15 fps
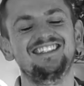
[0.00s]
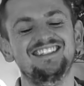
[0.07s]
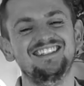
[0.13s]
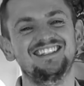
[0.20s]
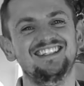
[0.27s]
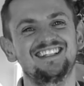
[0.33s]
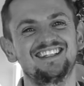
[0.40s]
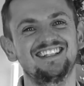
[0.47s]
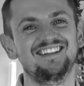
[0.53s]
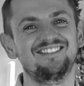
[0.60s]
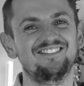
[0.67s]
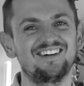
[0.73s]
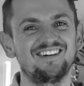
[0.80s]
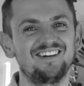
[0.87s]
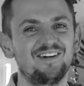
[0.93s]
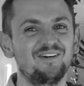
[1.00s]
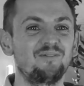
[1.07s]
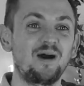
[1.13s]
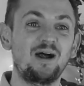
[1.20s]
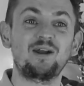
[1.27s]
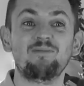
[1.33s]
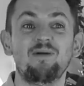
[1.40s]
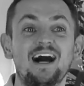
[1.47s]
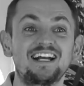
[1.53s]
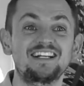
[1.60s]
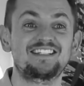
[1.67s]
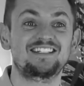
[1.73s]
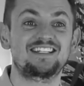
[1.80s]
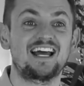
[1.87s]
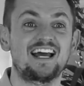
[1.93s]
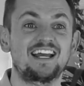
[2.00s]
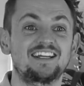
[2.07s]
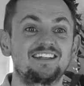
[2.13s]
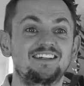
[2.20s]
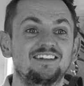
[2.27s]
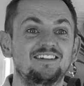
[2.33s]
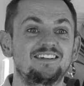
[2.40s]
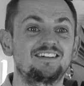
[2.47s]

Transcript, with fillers: Where am I? Where am I today?